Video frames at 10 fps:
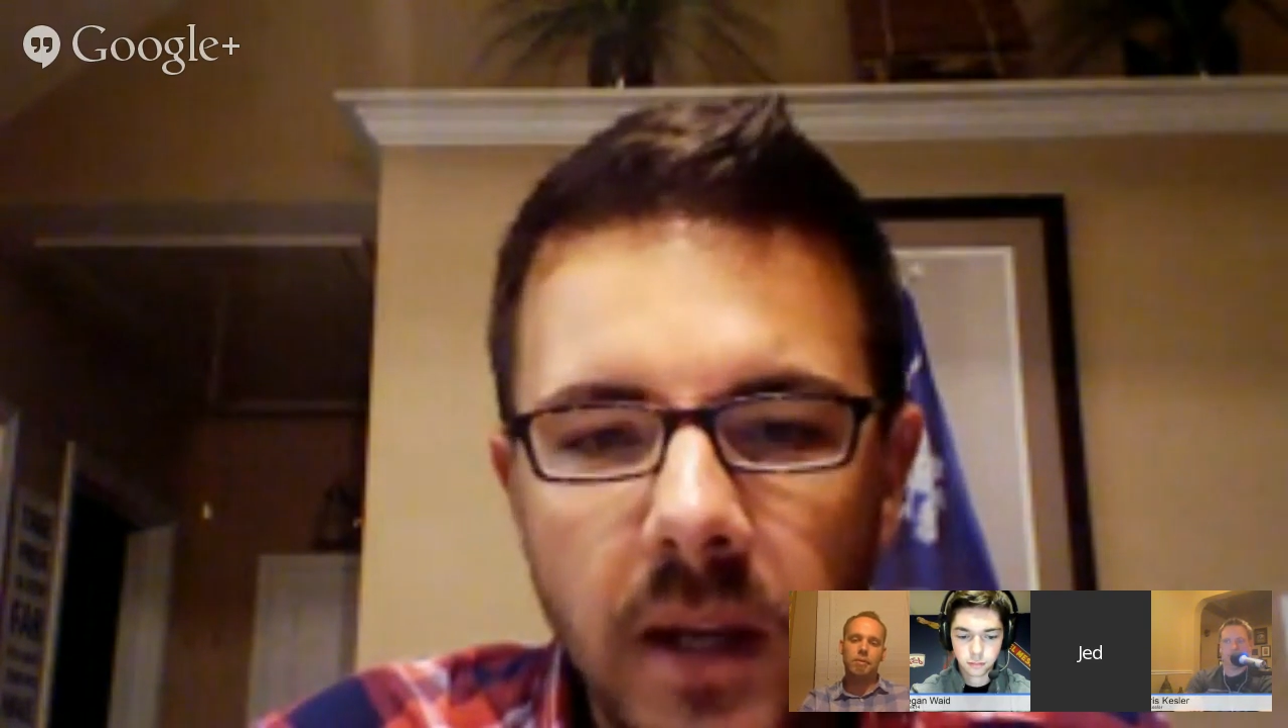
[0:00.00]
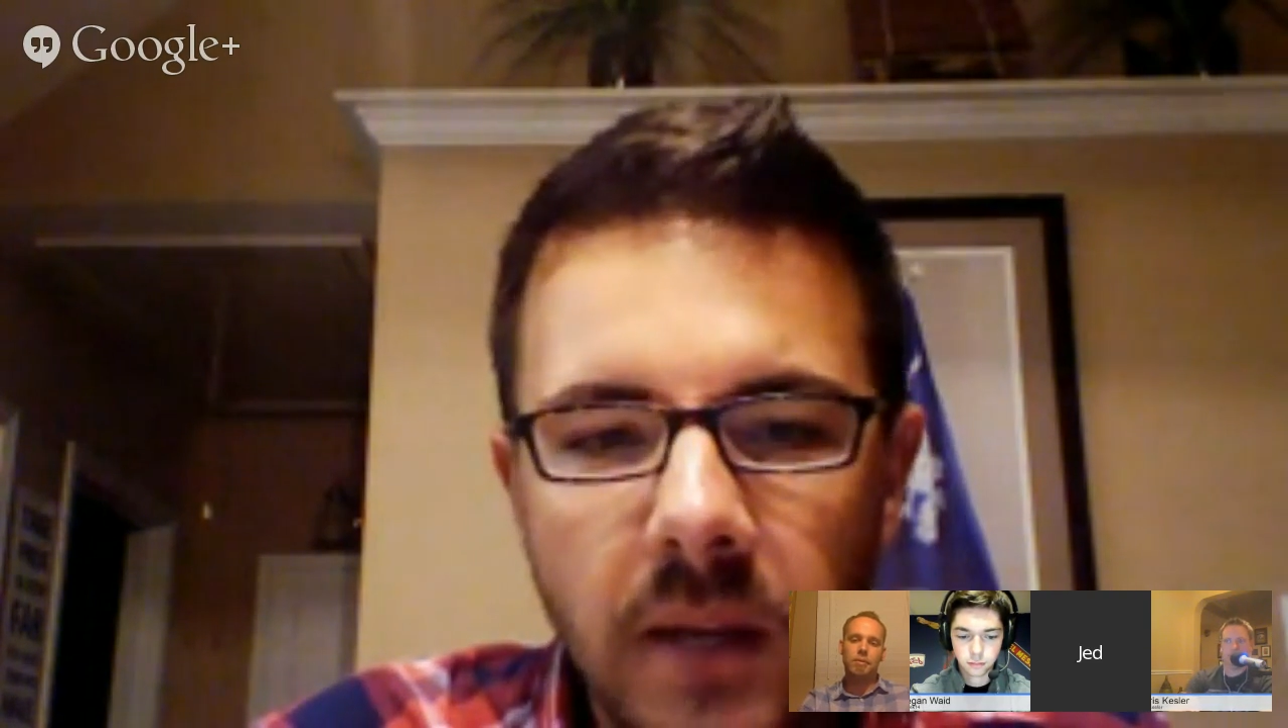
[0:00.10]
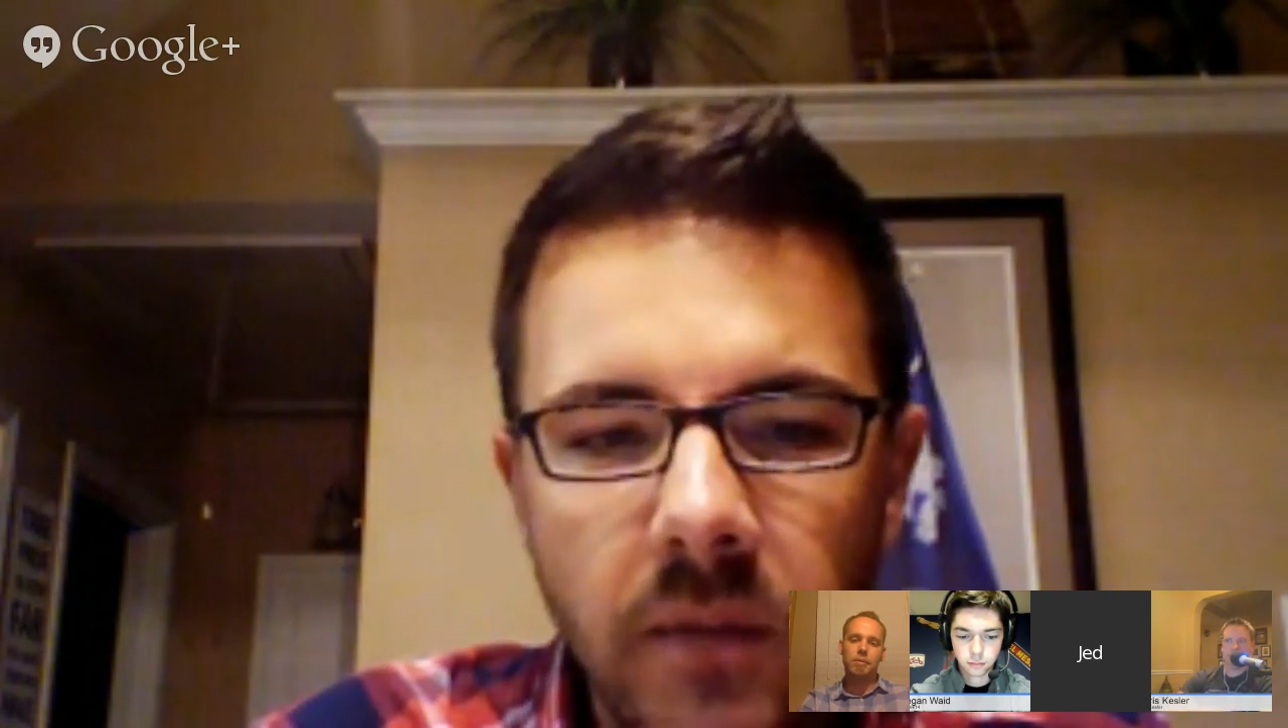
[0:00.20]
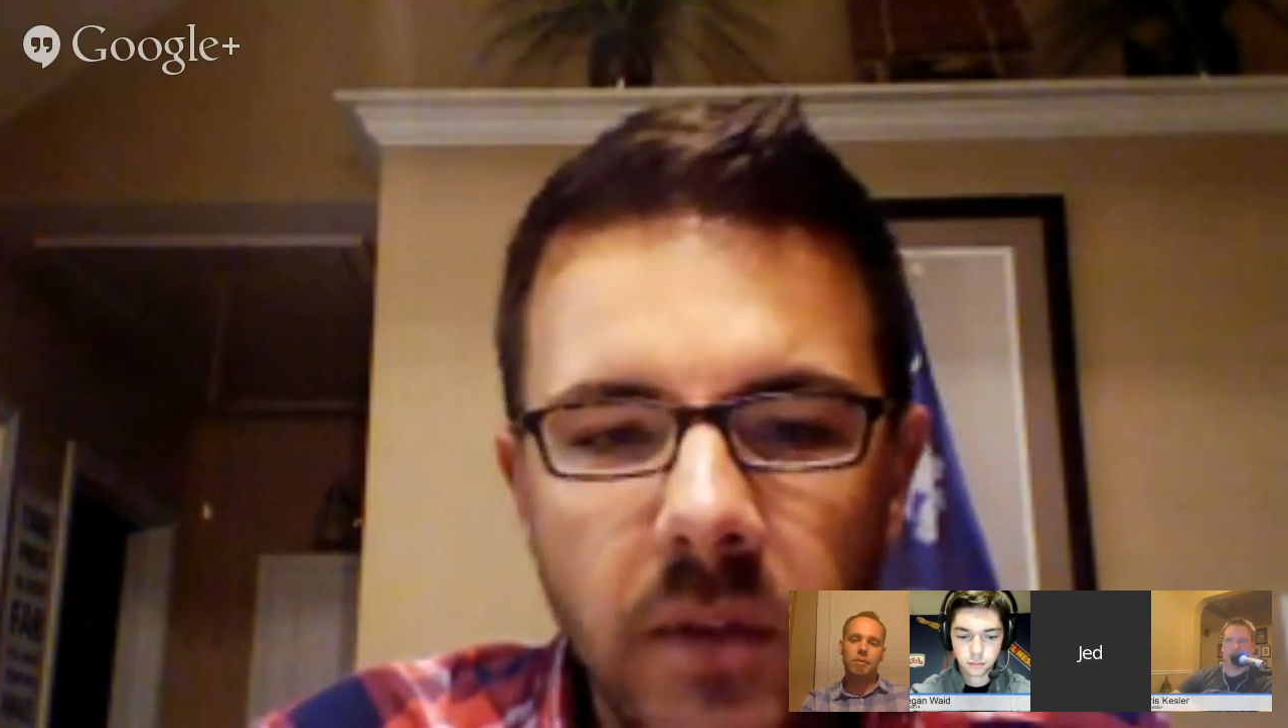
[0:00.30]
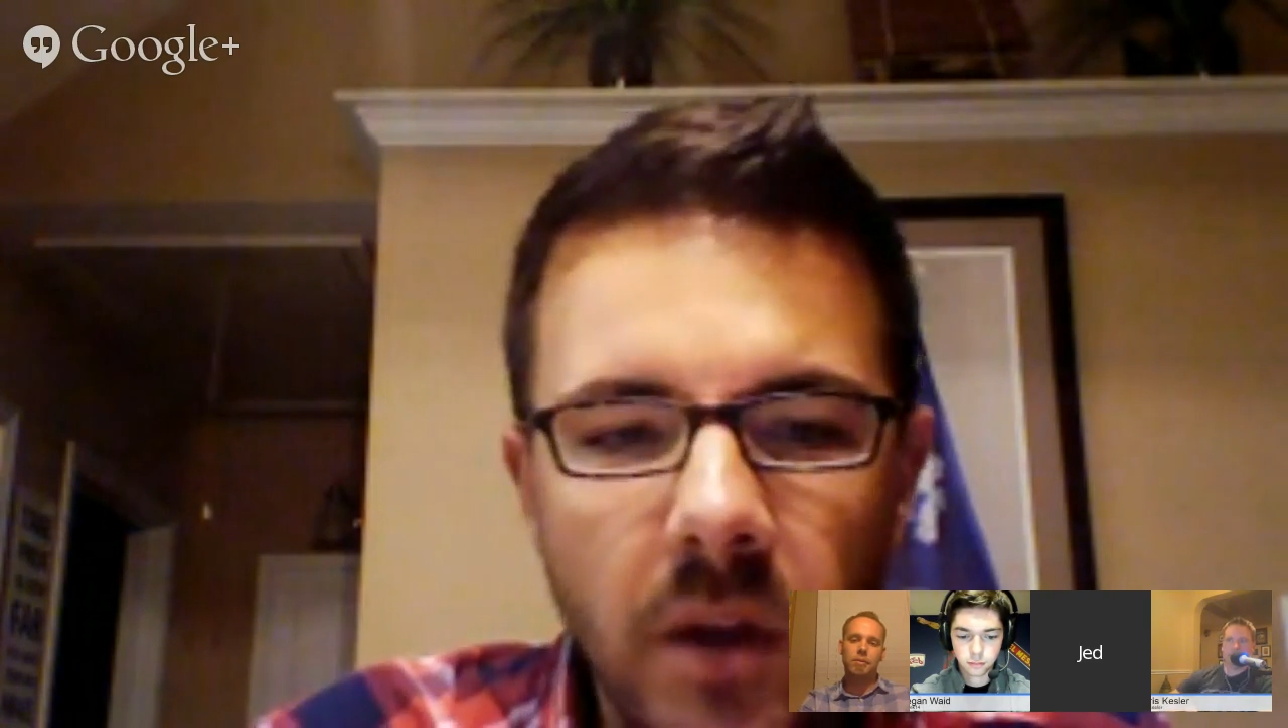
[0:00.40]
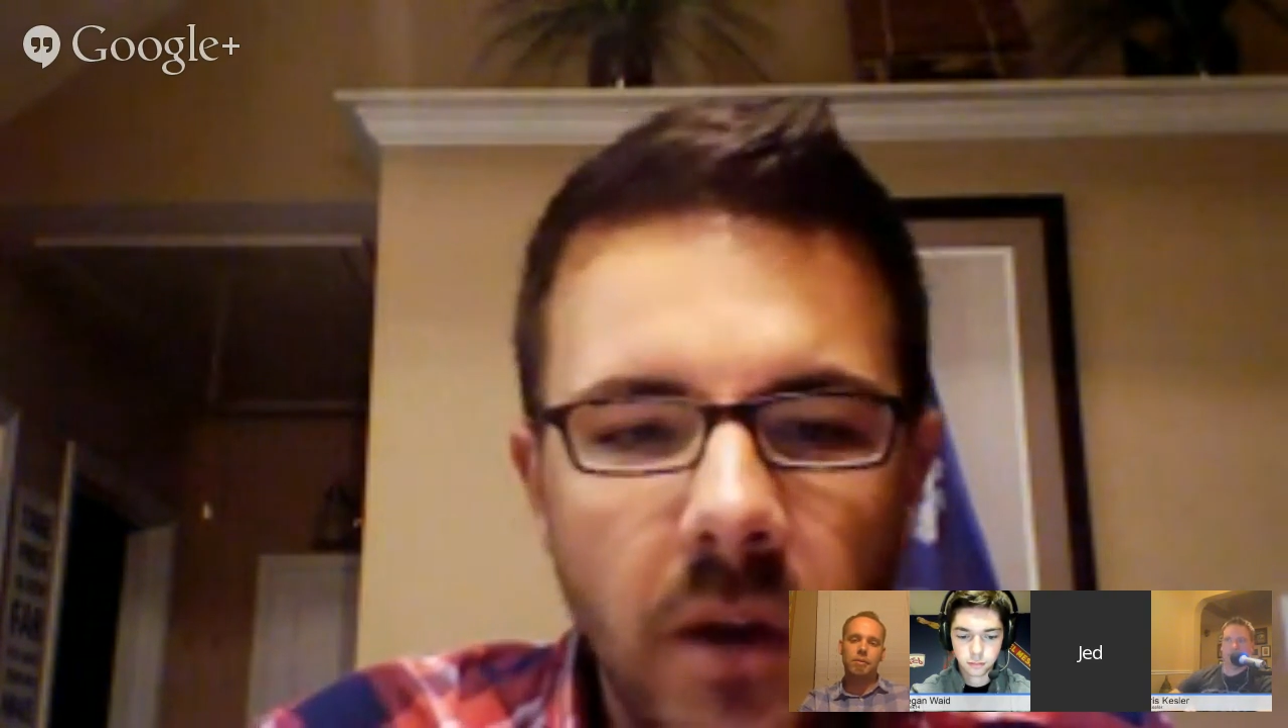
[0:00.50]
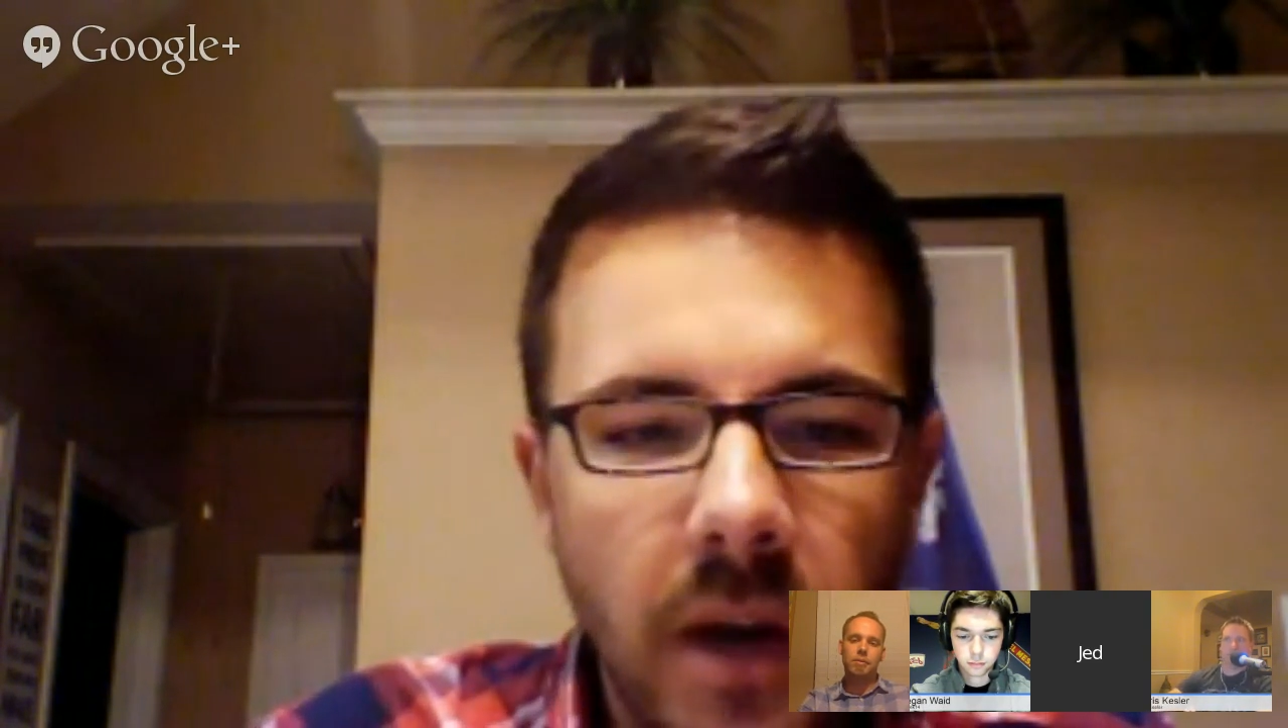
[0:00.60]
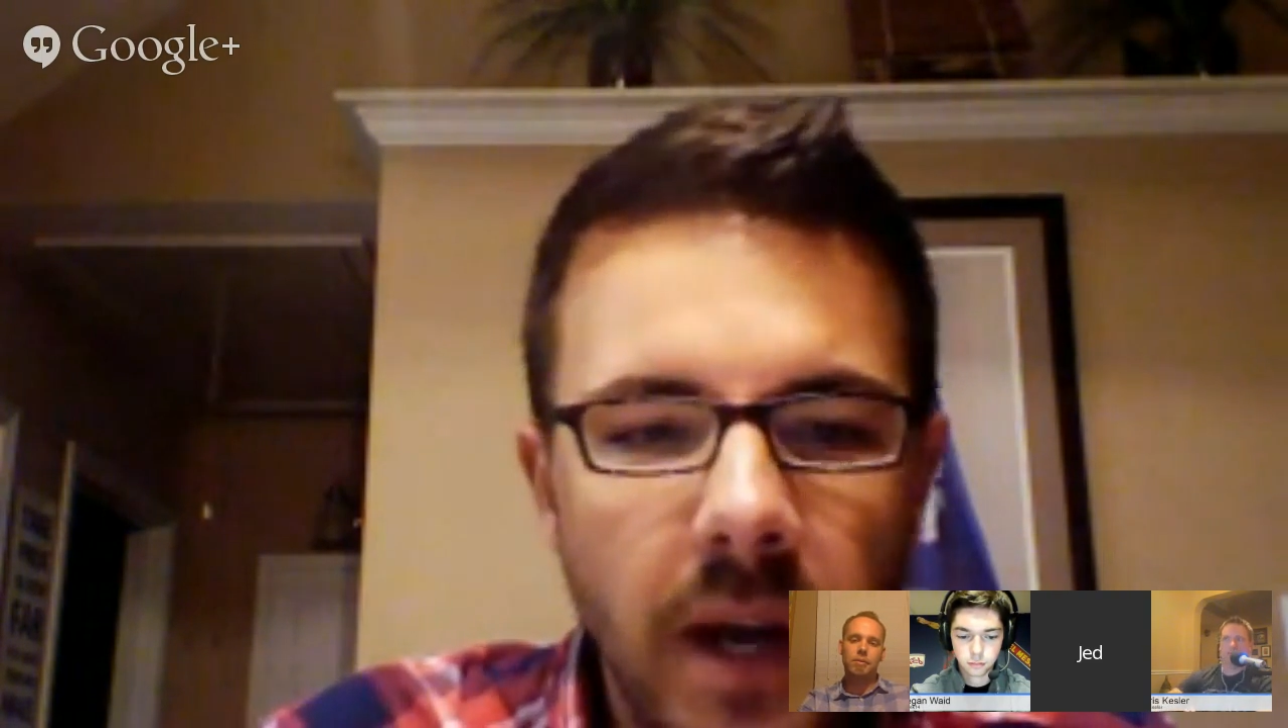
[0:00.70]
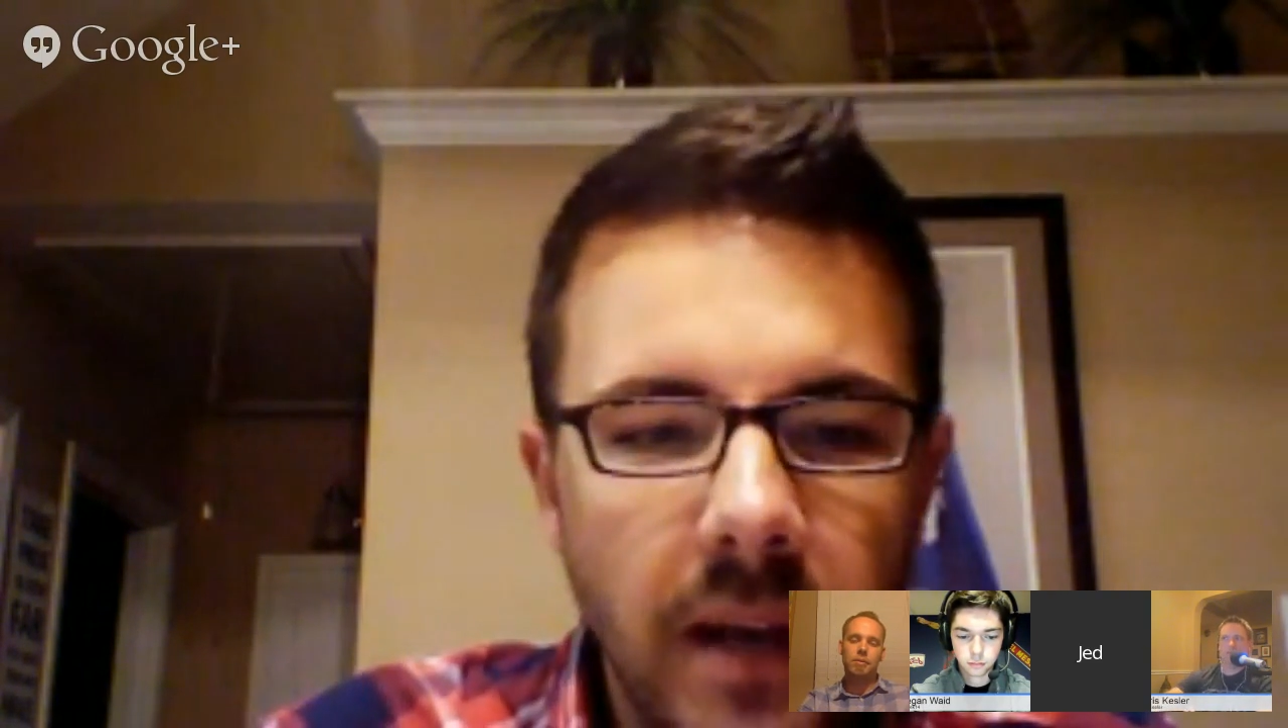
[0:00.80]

even though